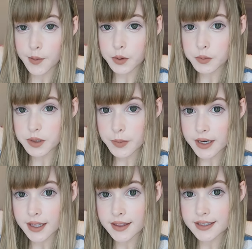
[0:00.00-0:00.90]
I'm going to be
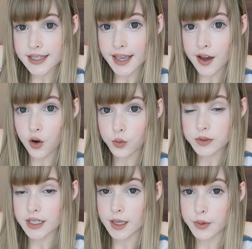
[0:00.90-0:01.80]
spending the day at home
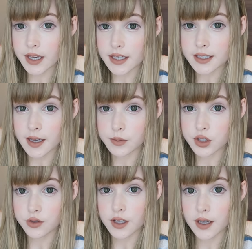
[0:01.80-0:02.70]
today because I'm
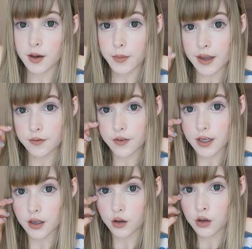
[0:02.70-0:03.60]
shooting a main
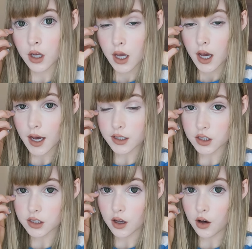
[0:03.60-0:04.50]
video. I
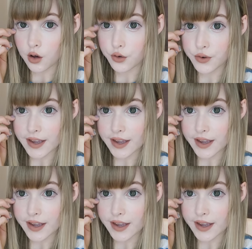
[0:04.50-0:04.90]
just got all